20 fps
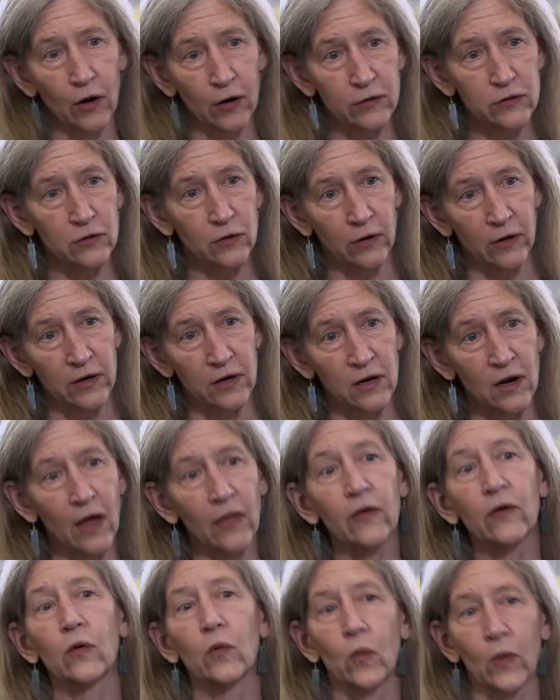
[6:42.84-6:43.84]
arts are
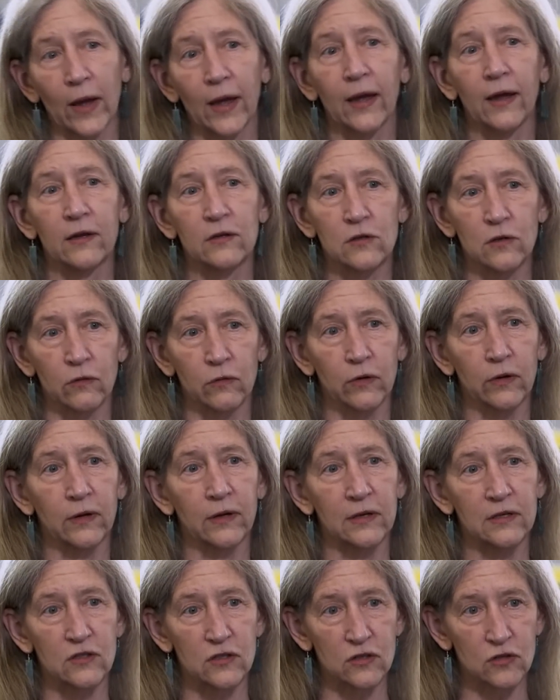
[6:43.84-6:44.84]
another way to
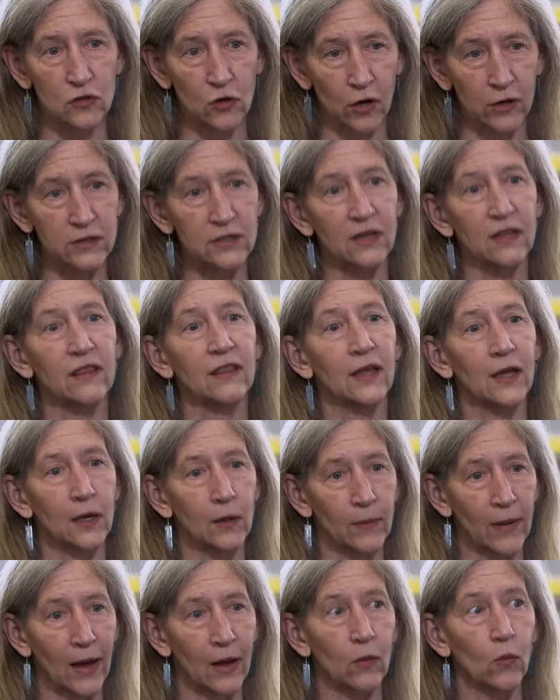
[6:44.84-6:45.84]
really start to think
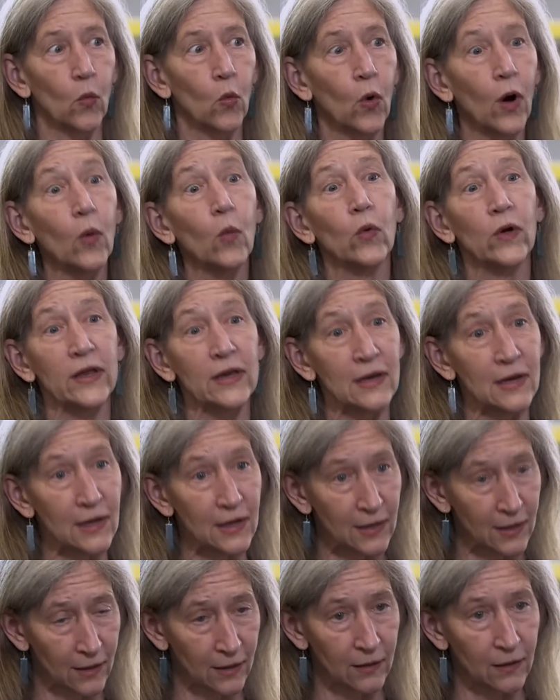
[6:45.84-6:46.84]
about what we
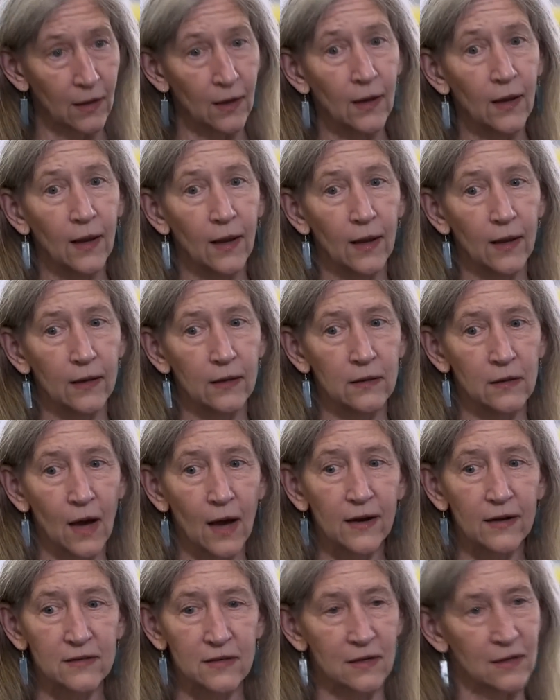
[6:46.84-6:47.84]
need,
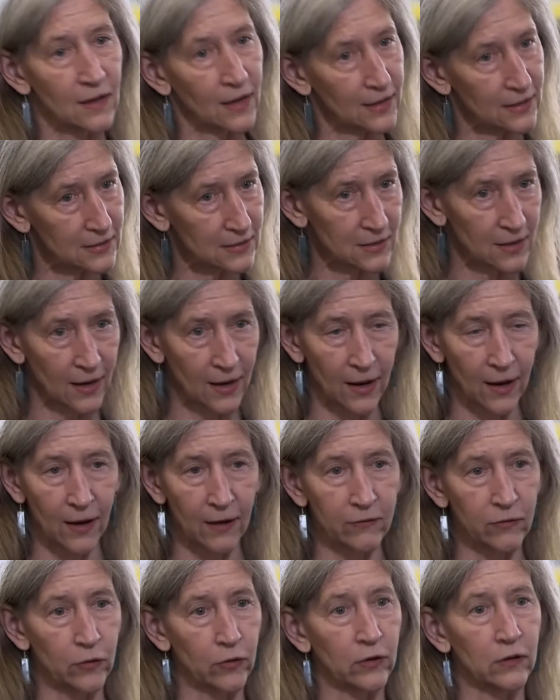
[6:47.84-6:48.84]
not as a nice to
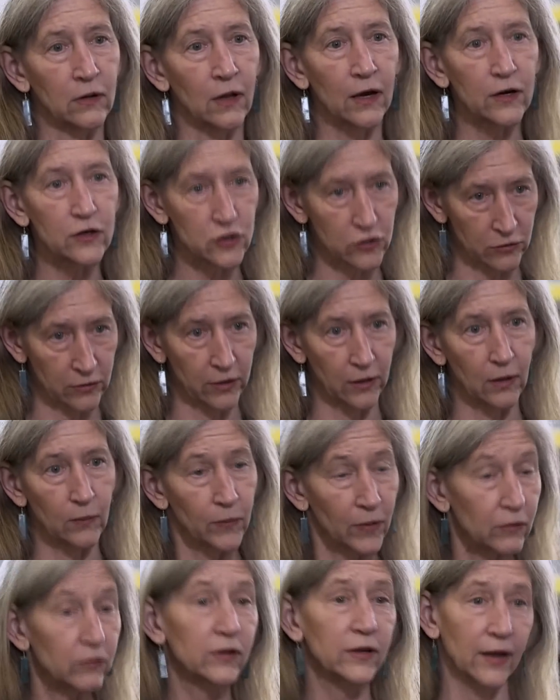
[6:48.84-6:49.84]
have or a luxury,
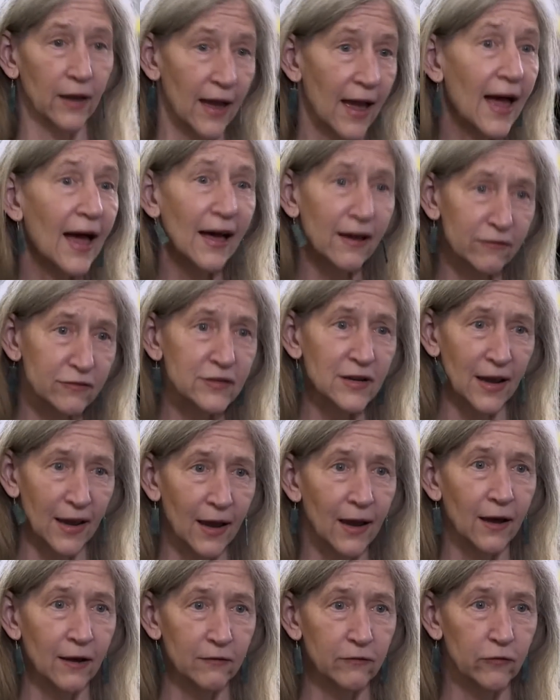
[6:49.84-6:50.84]
but really a have to
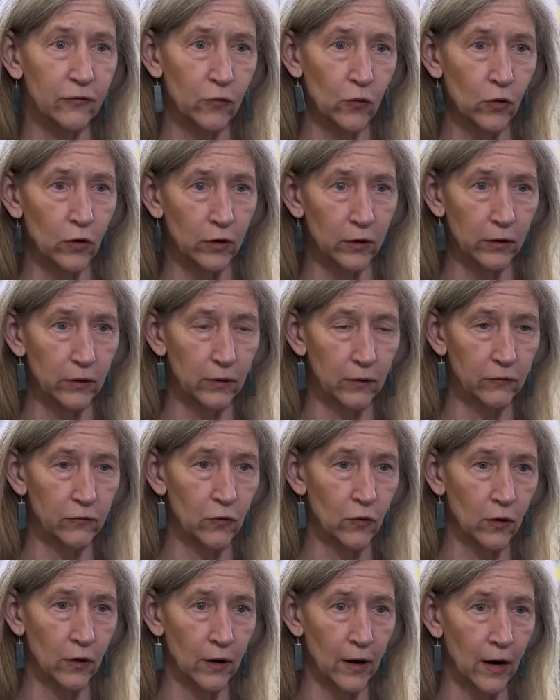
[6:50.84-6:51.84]
have for,
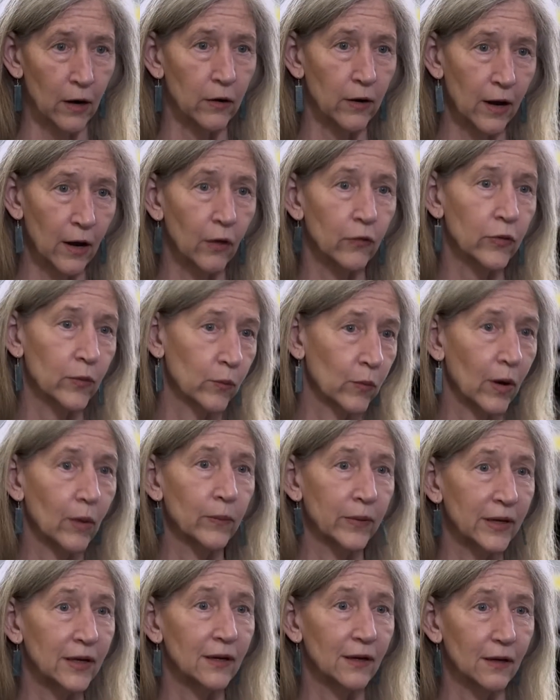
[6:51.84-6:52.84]
for our health and well
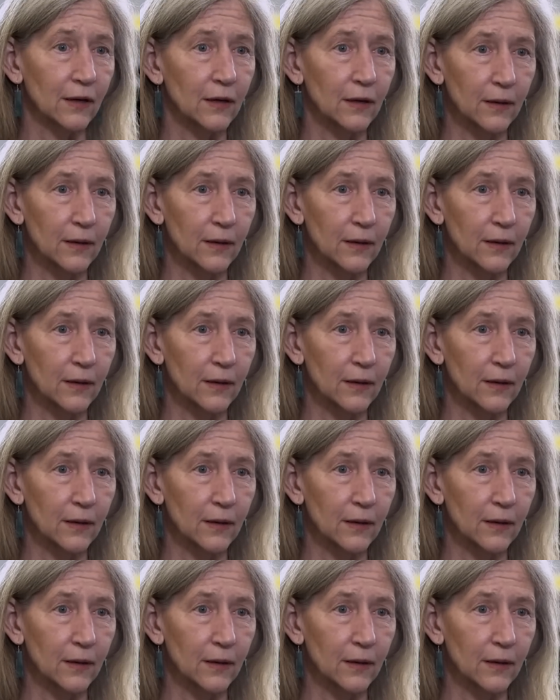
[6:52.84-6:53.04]
being.